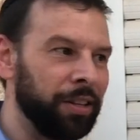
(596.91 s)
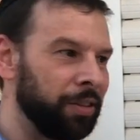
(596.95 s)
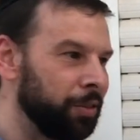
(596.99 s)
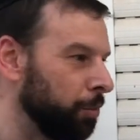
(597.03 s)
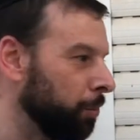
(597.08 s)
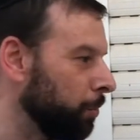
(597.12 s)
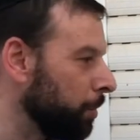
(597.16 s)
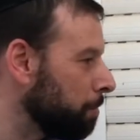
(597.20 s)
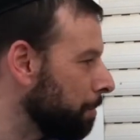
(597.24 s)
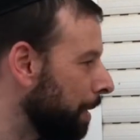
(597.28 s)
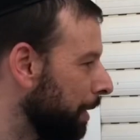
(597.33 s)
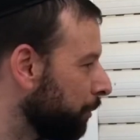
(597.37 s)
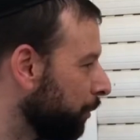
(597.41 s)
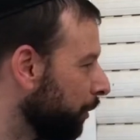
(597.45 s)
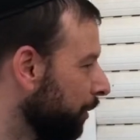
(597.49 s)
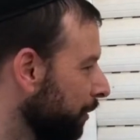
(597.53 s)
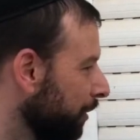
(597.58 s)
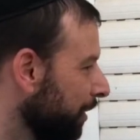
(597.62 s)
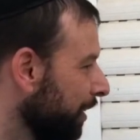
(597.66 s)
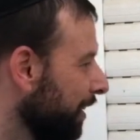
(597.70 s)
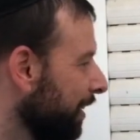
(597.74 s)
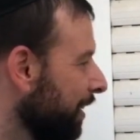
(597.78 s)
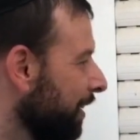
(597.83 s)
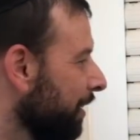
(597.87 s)
As we
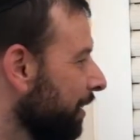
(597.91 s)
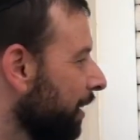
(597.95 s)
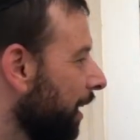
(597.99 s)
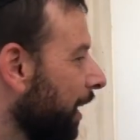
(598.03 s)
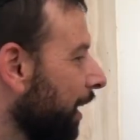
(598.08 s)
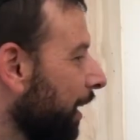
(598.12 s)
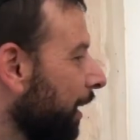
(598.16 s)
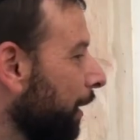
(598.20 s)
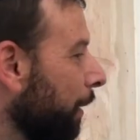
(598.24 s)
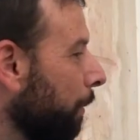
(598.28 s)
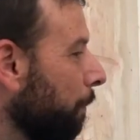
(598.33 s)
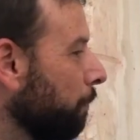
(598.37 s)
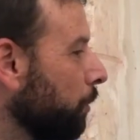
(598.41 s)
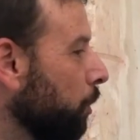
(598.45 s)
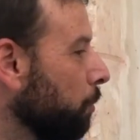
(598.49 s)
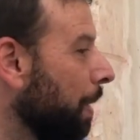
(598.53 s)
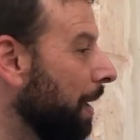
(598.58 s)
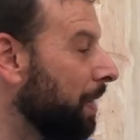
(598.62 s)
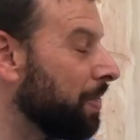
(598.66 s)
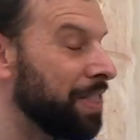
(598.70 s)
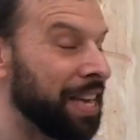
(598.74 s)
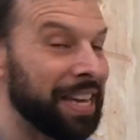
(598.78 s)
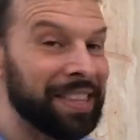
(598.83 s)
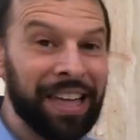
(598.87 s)
mentioned, You
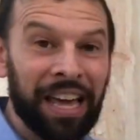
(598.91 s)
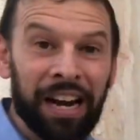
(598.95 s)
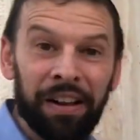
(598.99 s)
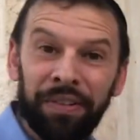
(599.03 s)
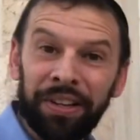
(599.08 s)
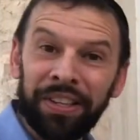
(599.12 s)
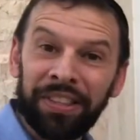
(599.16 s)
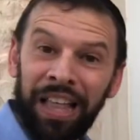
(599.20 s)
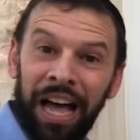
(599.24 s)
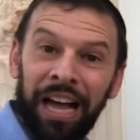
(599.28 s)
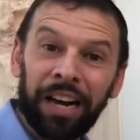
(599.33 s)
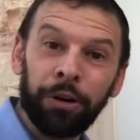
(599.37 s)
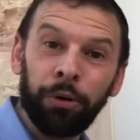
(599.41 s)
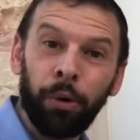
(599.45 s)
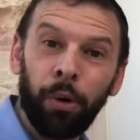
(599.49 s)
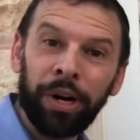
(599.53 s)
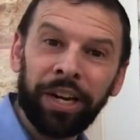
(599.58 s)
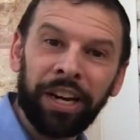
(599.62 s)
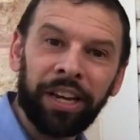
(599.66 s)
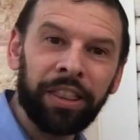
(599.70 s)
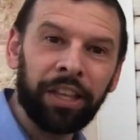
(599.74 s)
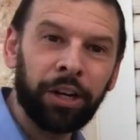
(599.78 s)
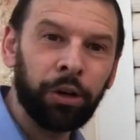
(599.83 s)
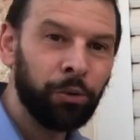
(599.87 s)
might think that if it's not
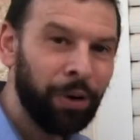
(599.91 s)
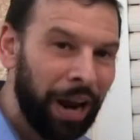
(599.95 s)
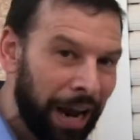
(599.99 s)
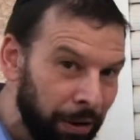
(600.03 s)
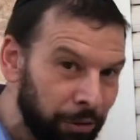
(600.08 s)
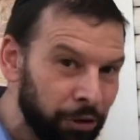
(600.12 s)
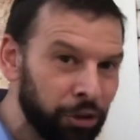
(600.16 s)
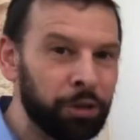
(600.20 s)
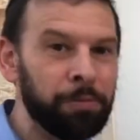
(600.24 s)
growing in the ground,